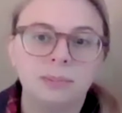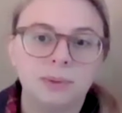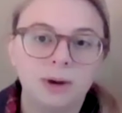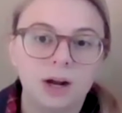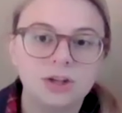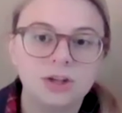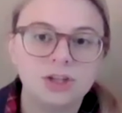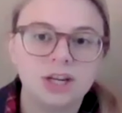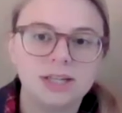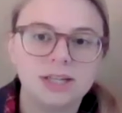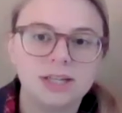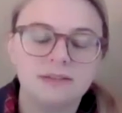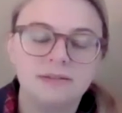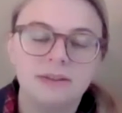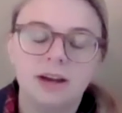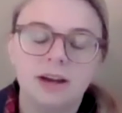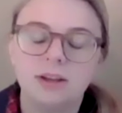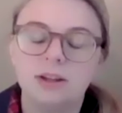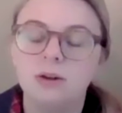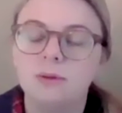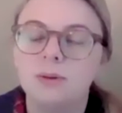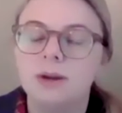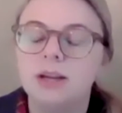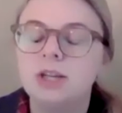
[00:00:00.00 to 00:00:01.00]
project
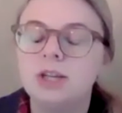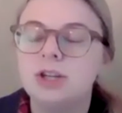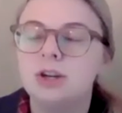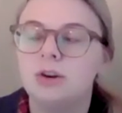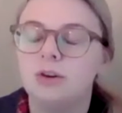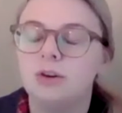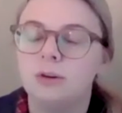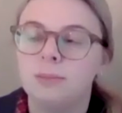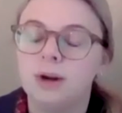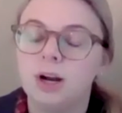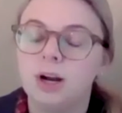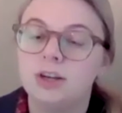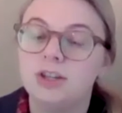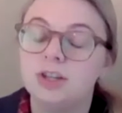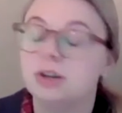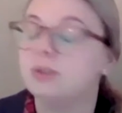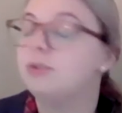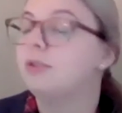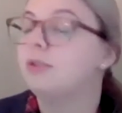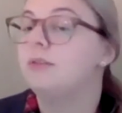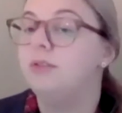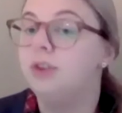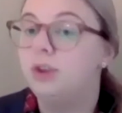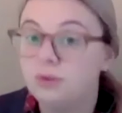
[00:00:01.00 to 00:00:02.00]
evaluation or
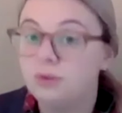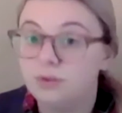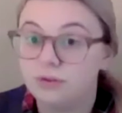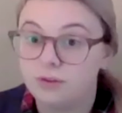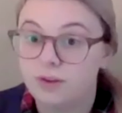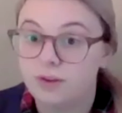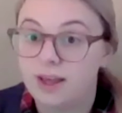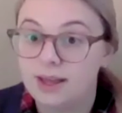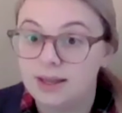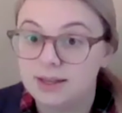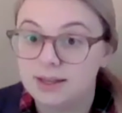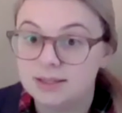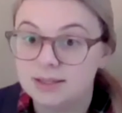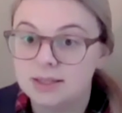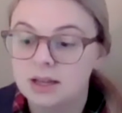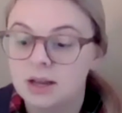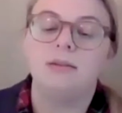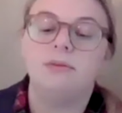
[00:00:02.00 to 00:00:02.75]
project review phase.